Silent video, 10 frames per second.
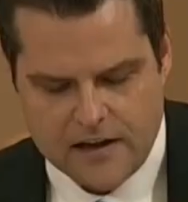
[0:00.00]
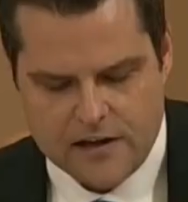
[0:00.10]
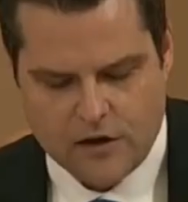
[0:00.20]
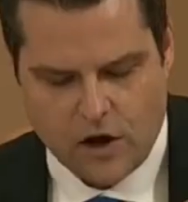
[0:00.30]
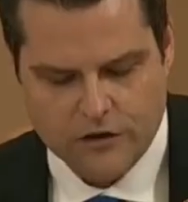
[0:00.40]

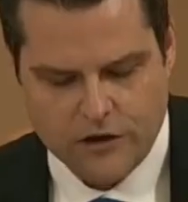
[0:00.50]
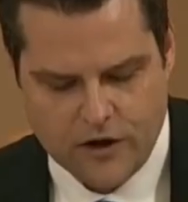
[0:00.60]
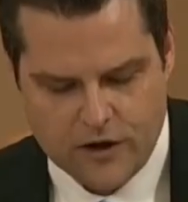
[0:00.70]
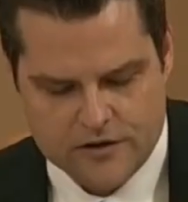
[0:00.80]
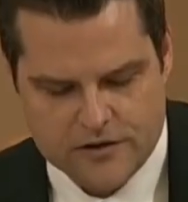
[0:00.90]
He called
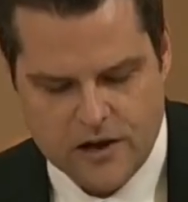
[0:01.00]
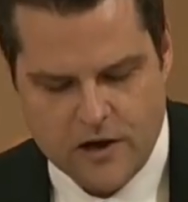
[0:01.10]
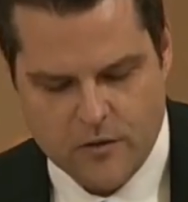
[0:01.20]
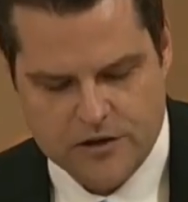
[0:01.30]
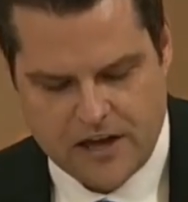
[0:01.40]
Hertz,
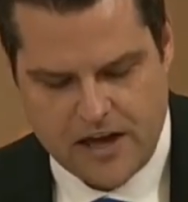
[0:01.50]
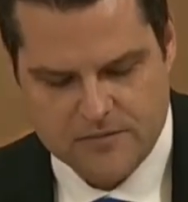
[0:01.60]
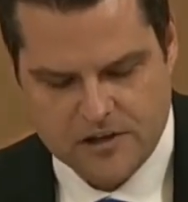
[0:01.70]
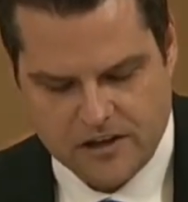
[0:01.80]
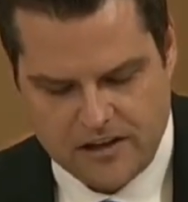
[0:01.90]
which
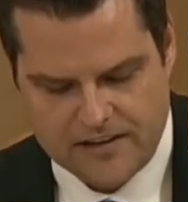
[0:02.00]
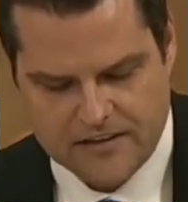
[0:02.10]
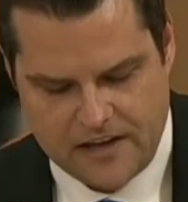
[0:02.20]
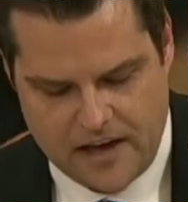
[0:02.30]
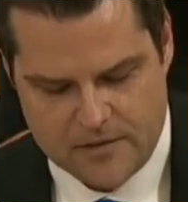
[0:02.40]
came to
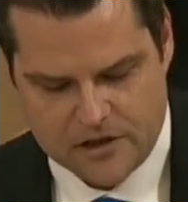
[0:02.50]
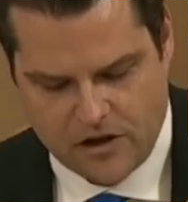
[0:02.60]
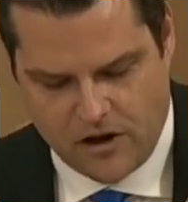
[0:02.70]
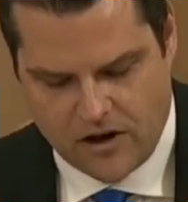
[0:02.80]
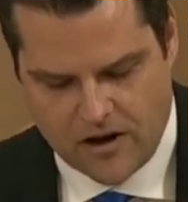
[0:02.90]
collect the
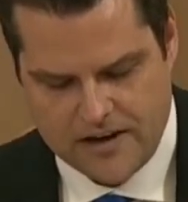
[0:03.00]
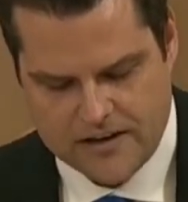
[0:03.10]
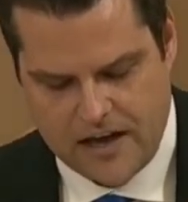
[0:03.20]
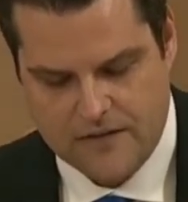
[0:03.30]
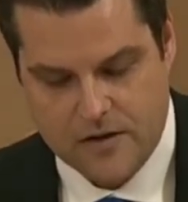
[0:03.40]
damaged car
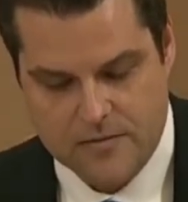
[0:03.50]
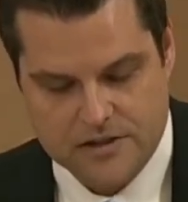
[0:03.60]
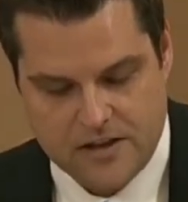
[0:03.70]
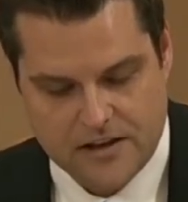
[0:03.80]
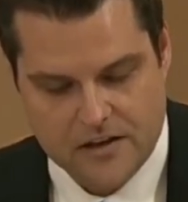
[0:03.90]
and gave him a
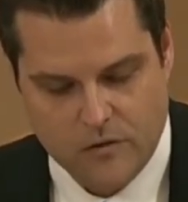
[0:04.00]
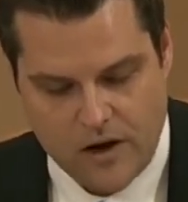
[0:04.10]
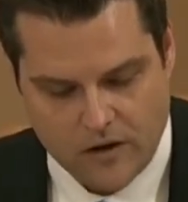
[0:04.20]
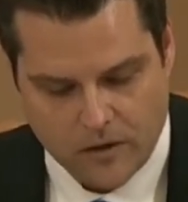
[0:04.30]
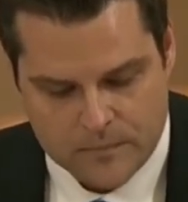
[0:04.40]
second
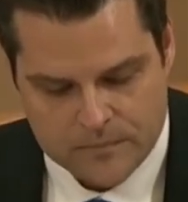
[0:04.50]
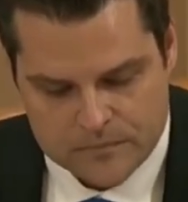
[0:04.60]
rental.